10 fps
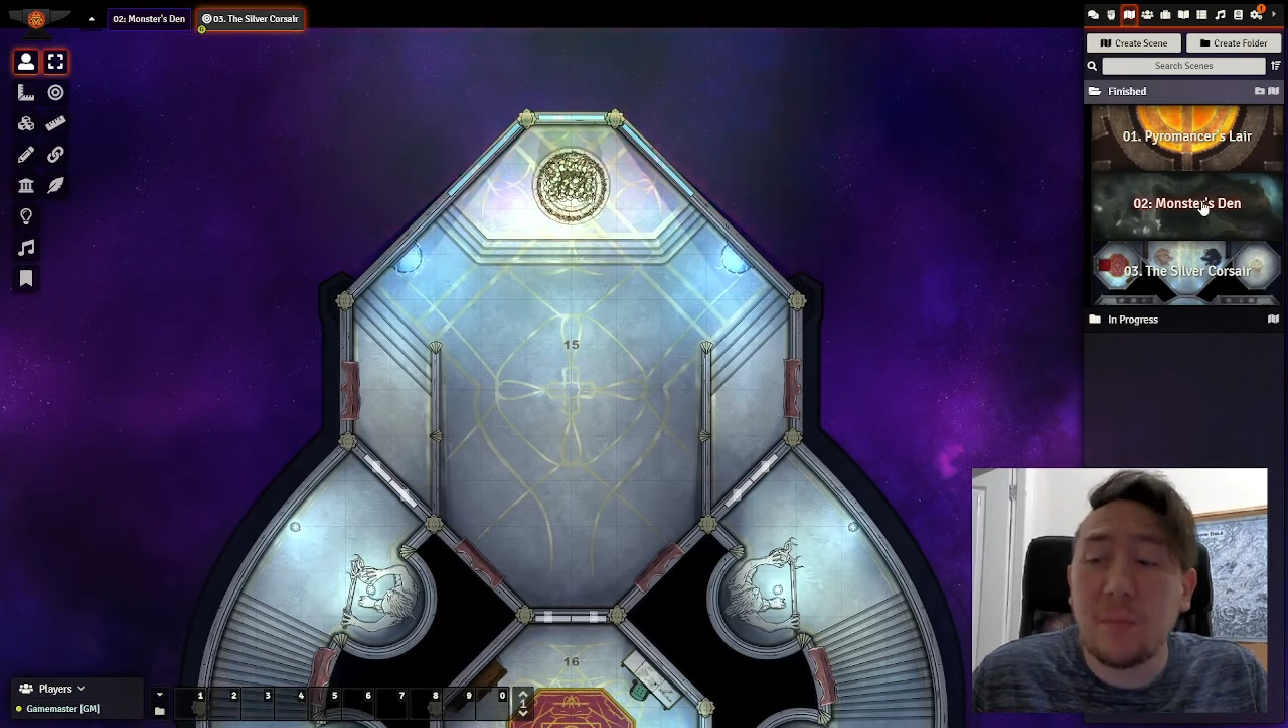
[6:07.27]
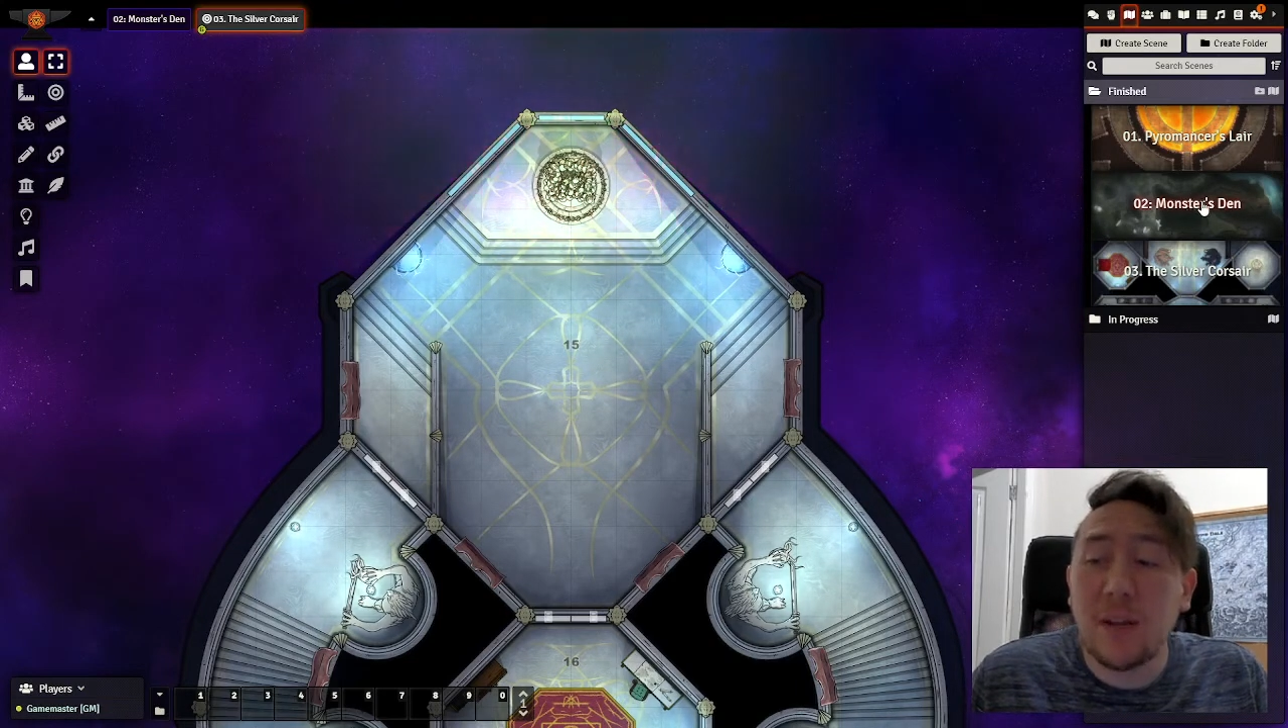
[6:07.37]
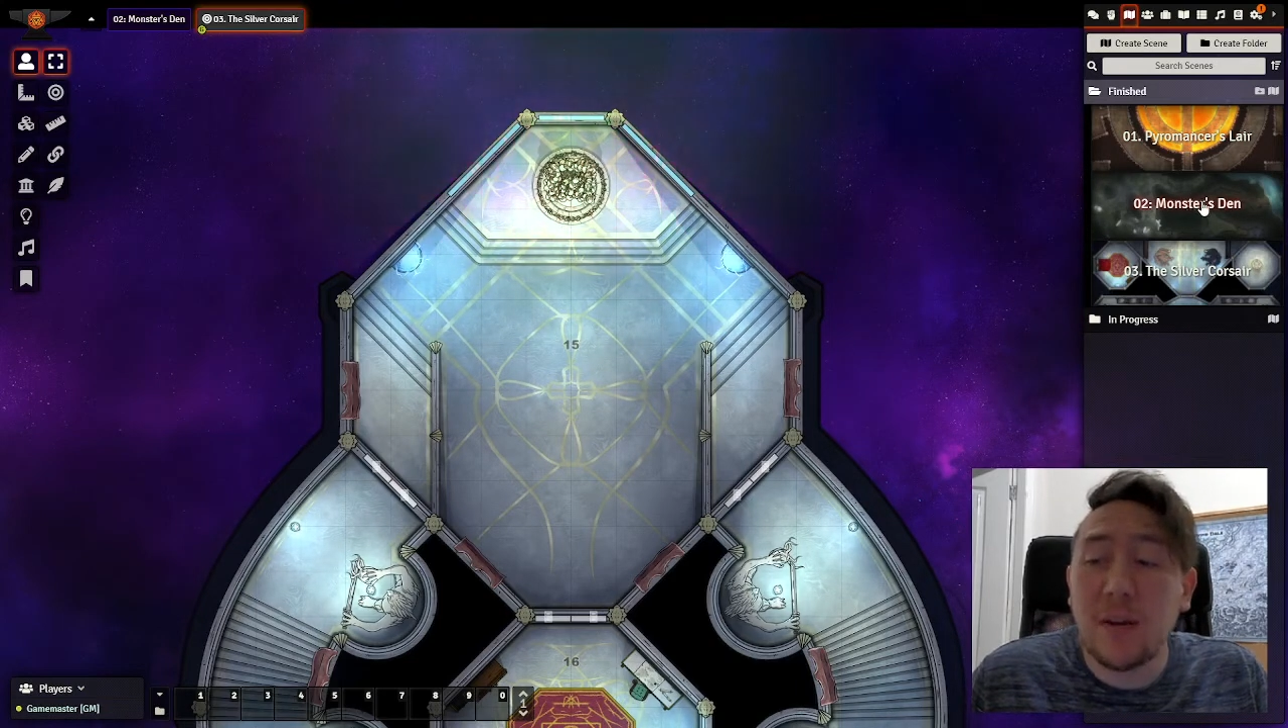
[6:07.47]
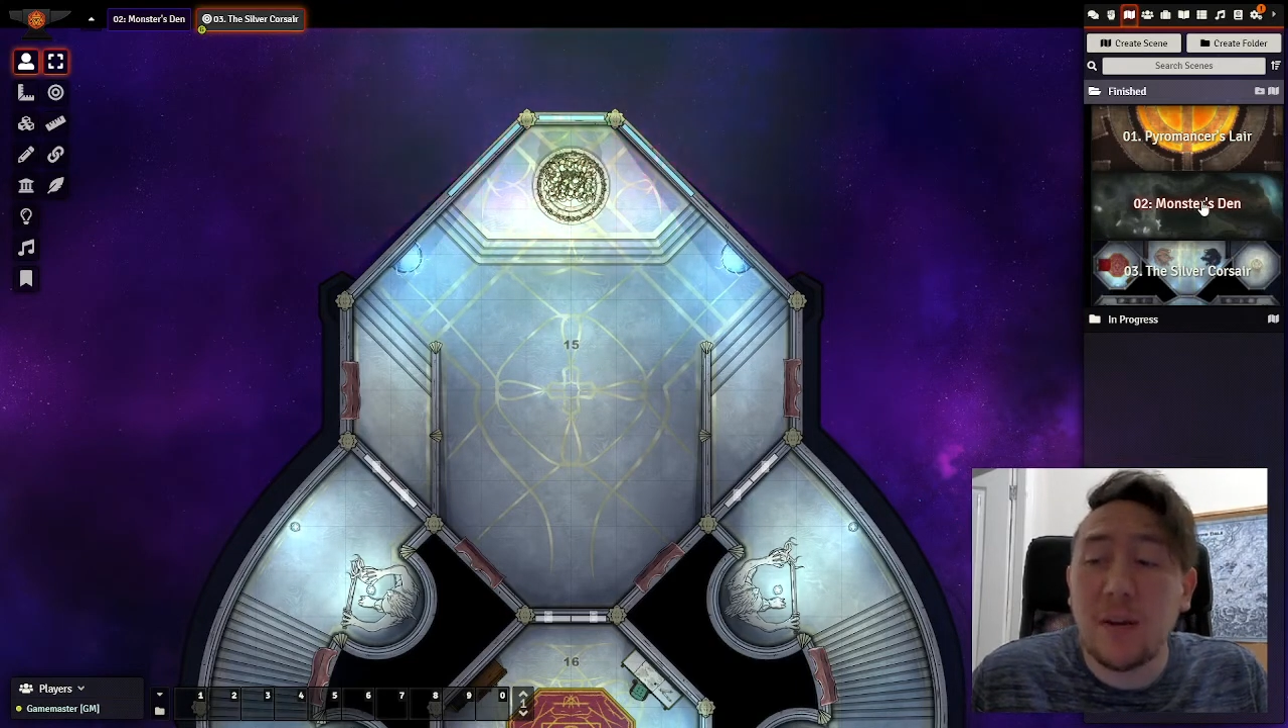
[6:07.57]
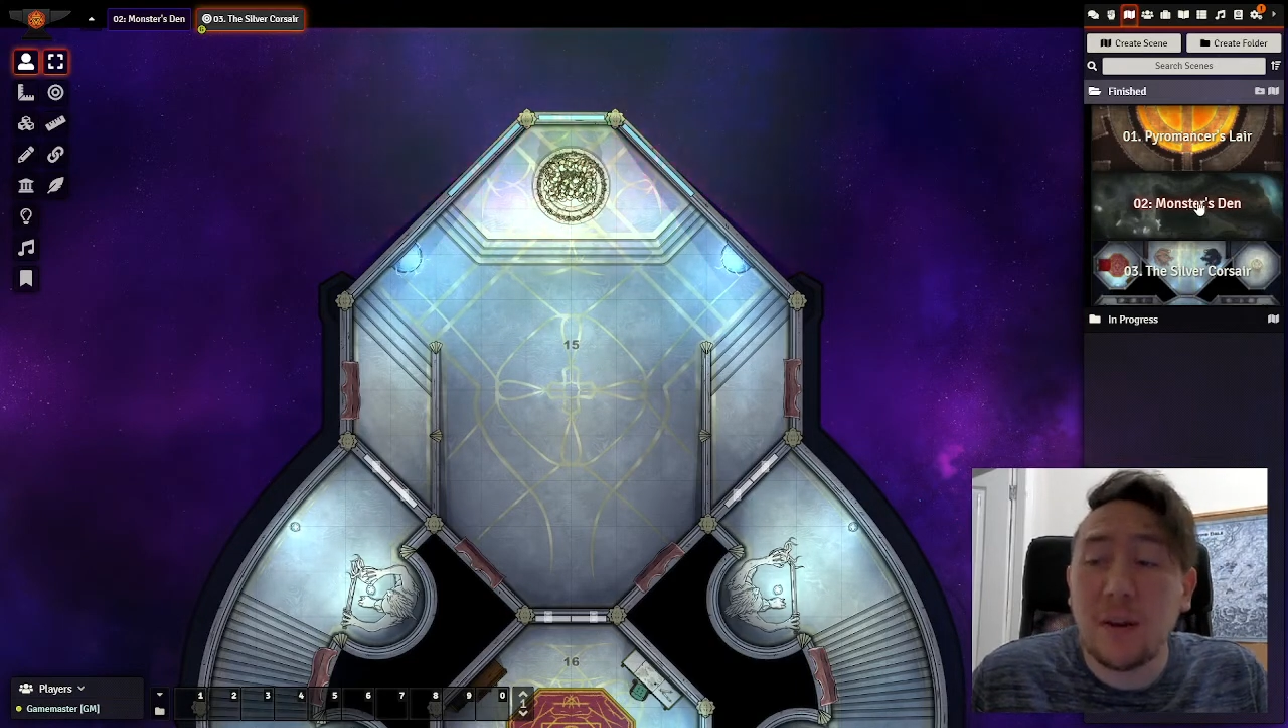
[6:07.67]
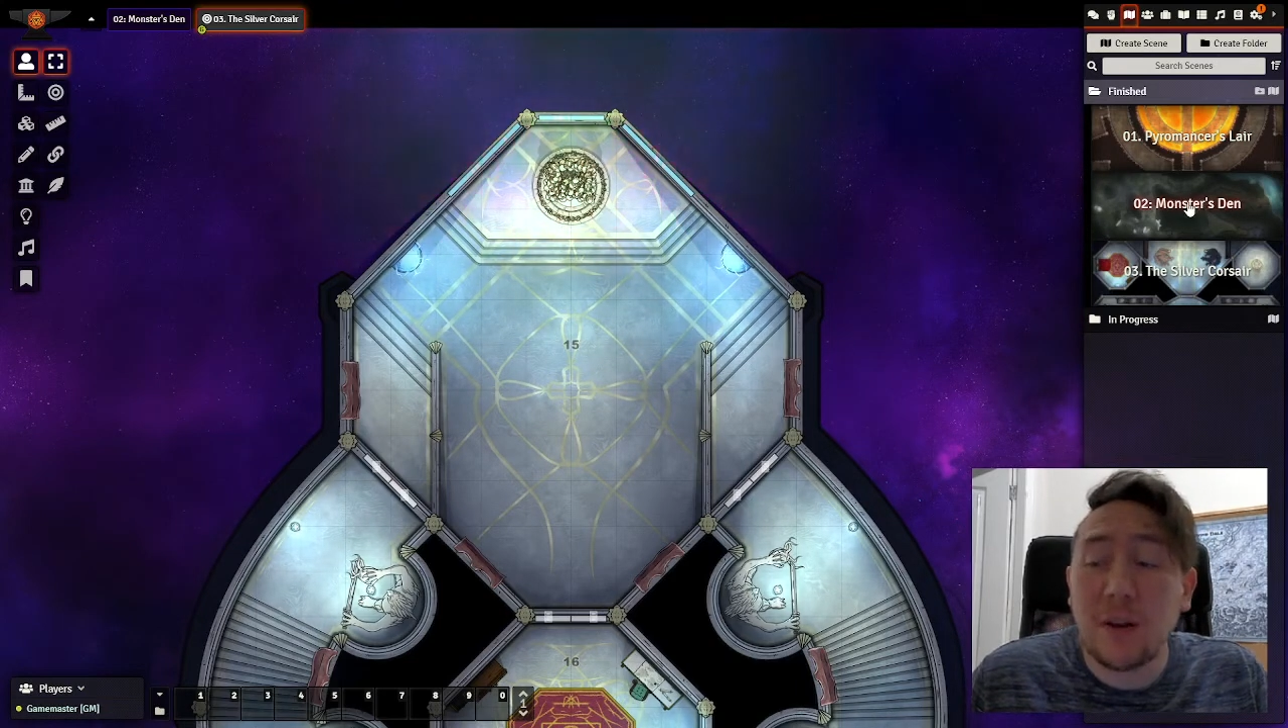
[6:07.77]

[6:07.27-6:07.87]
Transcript: we